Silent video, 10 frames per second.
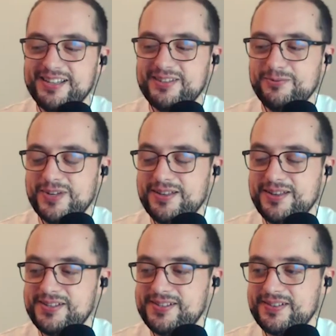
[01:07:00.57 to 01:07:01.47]
it with
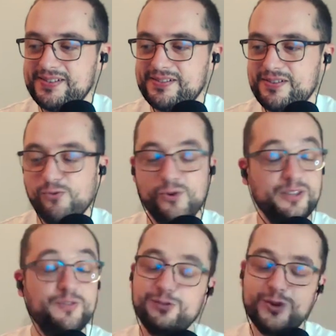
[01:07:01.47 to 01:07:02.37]
this
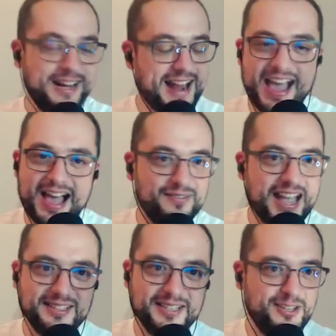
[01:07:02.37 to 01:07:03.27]
one friend I
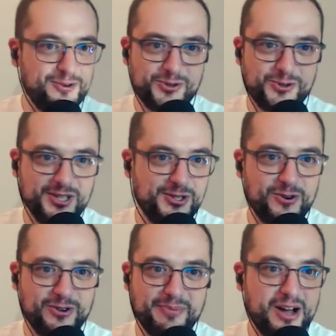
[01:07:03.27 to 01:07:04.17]
have that I usually
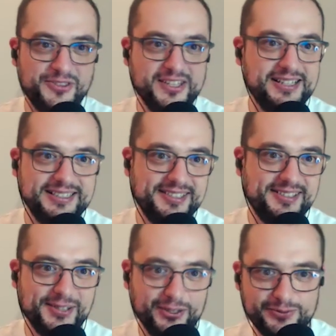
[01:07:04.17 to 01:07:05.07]
talk about nerdy
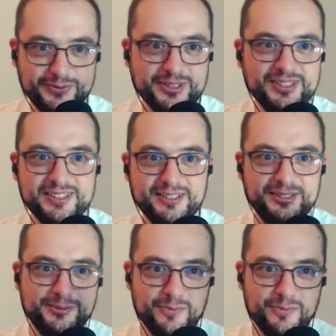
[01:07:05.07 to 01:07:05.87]
stuff. Because